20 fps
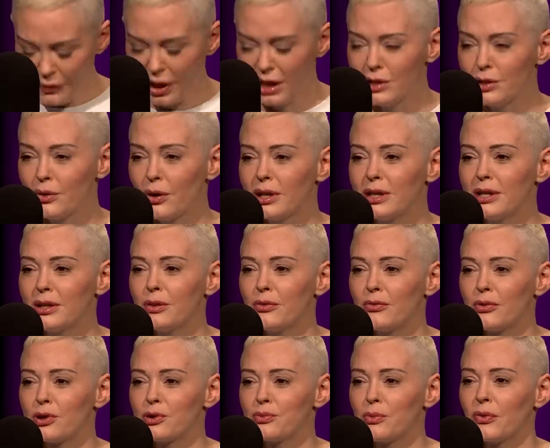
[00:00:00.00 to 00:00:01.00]
So I did the
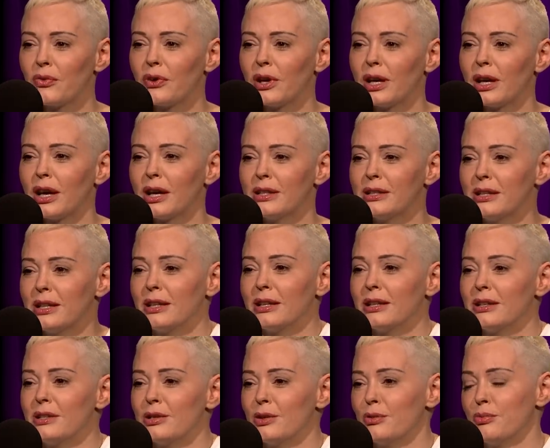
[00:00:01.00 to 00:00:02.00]
first movie I
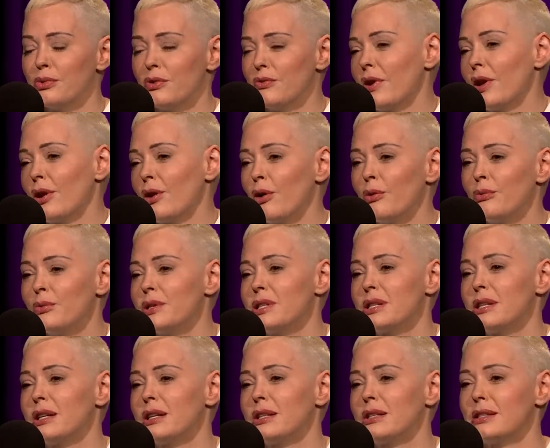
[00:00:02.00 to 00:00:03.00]
did to prevent
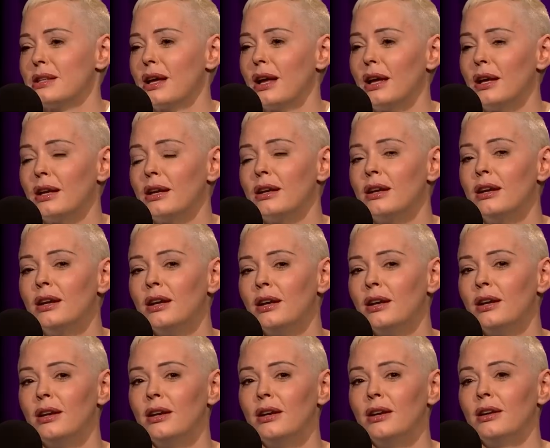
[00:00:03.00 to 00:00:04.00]
homelessness. And
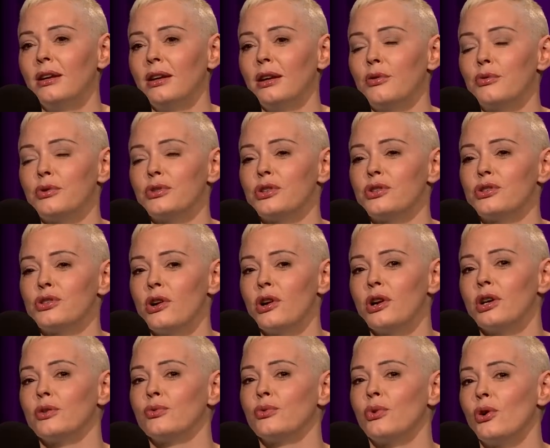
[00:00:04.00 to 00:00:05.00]
it was a
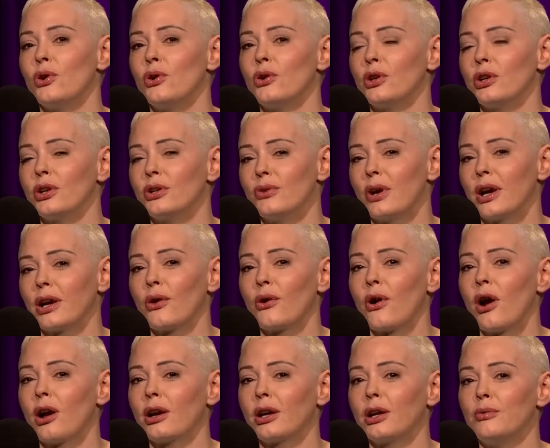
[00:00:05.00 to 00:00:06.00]
starring role in a Greg
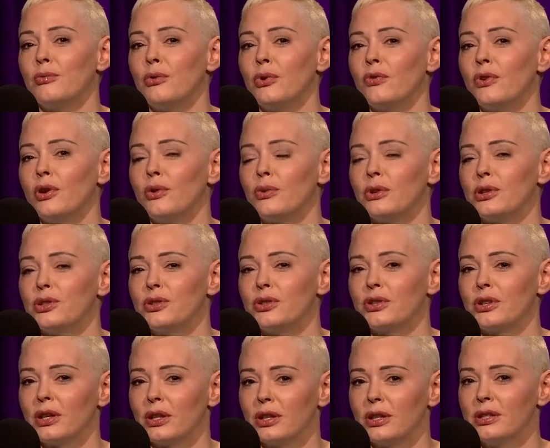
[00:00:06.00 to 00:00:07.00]
movie,
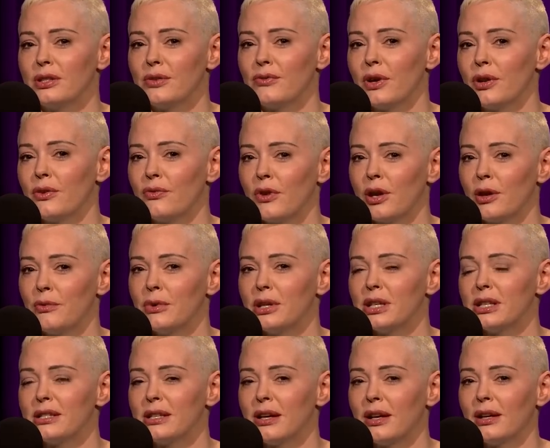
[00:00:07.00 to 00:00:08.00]
which he's a very
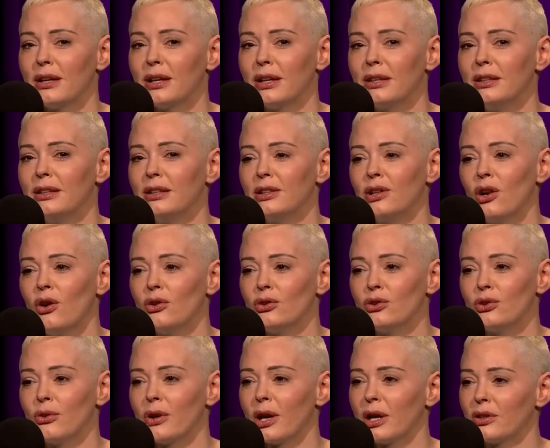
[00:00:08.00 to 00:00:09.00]
famous uh, indie cult
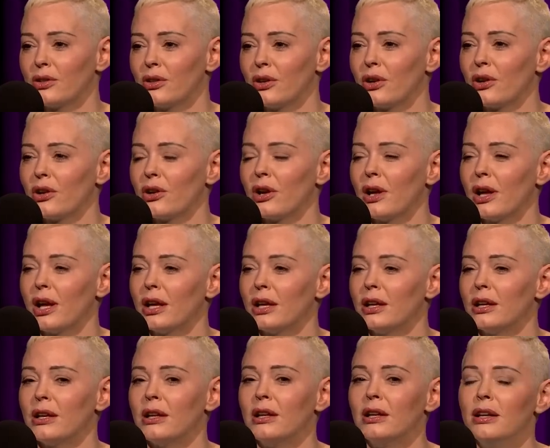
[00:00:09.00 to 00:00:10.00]
director
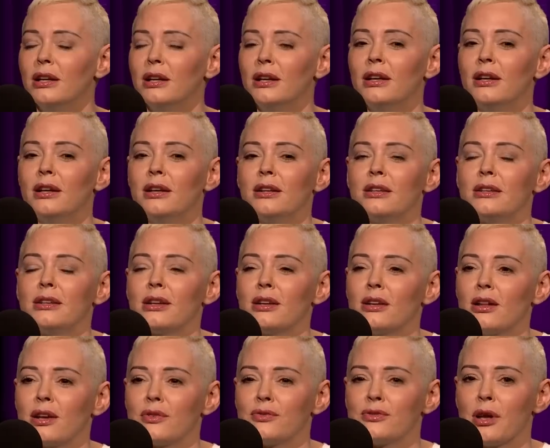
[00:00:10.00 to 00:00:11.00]
and did a
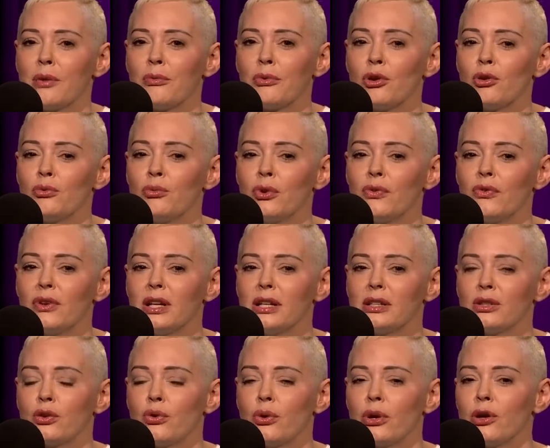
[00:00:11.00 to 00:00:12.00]
lot of seminal
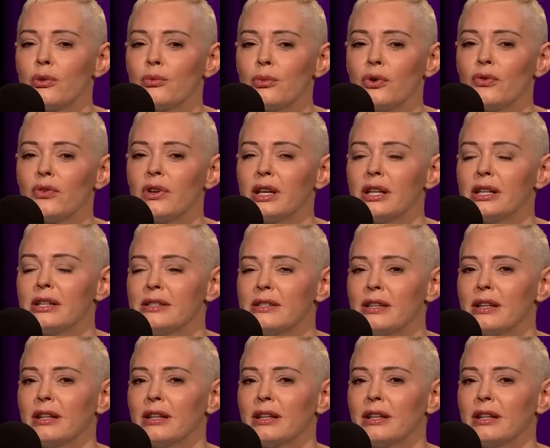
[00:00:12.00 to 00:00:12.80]
movies, queer movies.